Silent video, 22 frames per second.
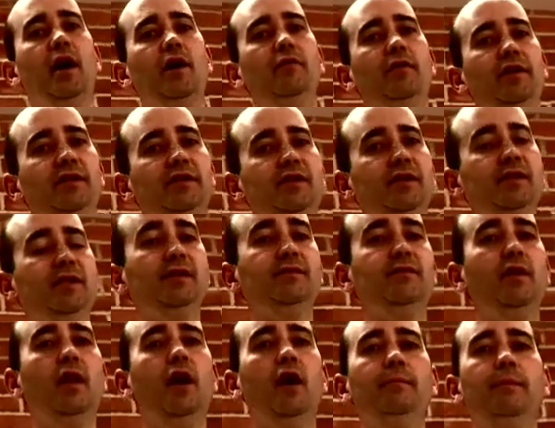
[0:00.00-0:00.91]
I run a
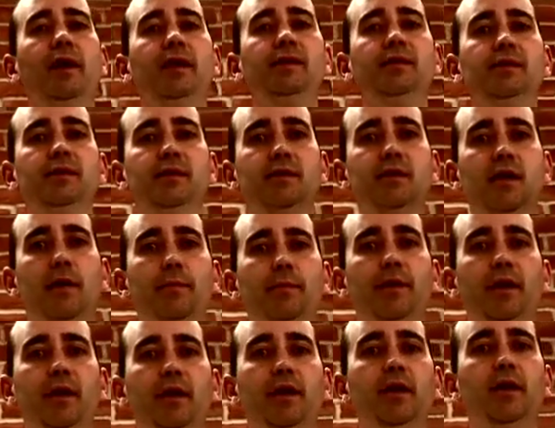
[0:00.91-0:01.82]
successful home maintenance
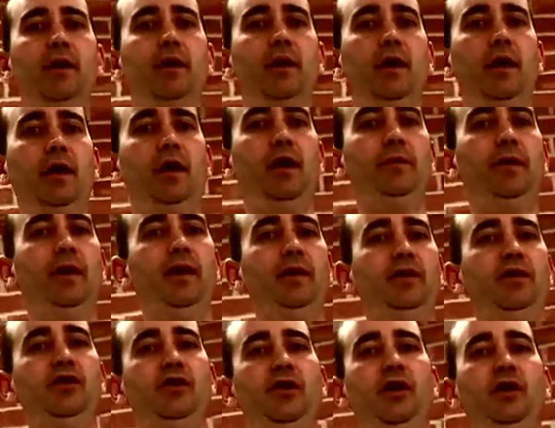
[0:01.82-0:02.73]
company and I'm here
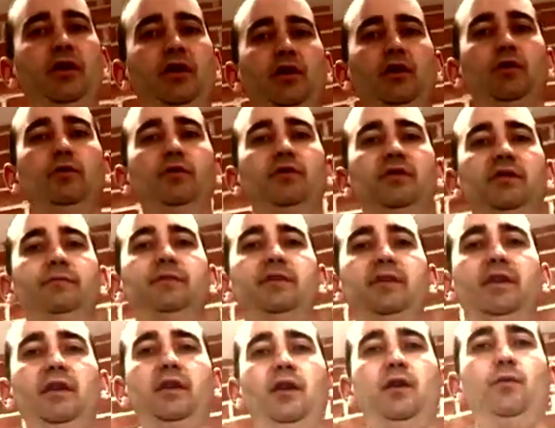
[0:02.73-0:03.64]
to show you some
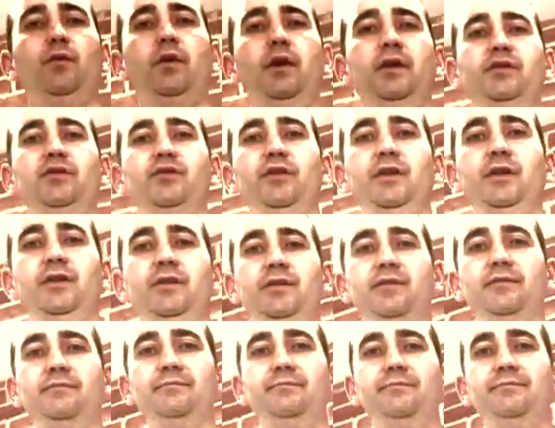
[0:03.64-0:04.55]
DIY tricks.